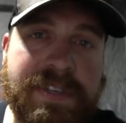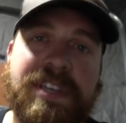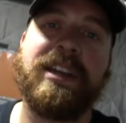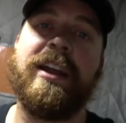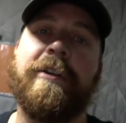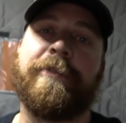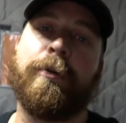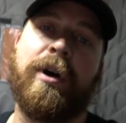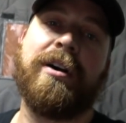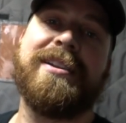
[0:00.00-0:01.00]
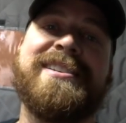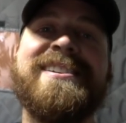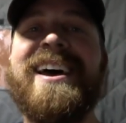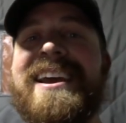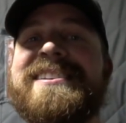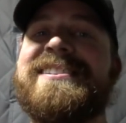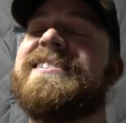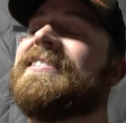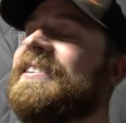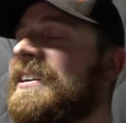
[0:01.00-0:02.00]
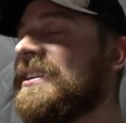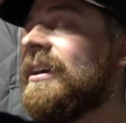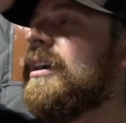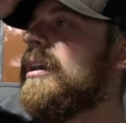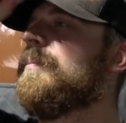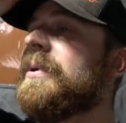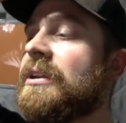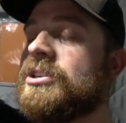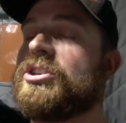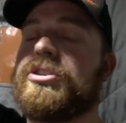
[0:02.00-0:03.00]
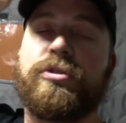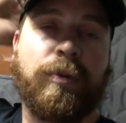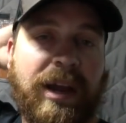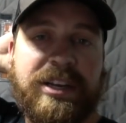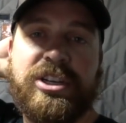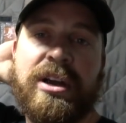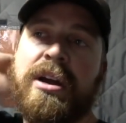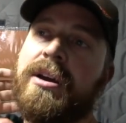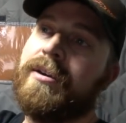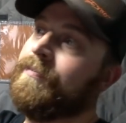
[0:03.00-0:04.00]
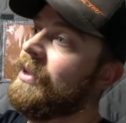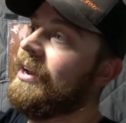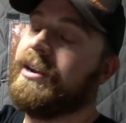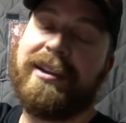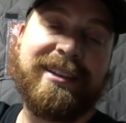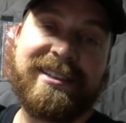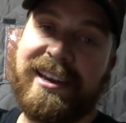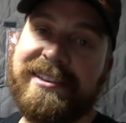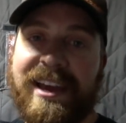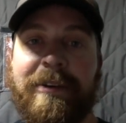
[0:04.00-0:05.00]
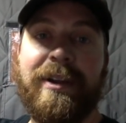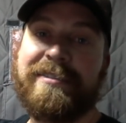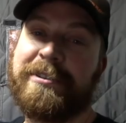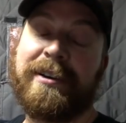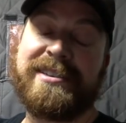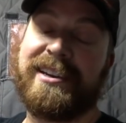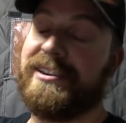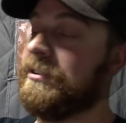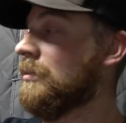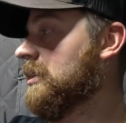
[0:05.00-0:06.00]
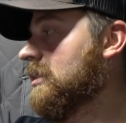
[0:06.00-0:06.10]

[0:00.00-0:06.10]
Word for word: sitting down for a while, it's nice to stand up and stretch. And in this case, I don't have to go outside to do it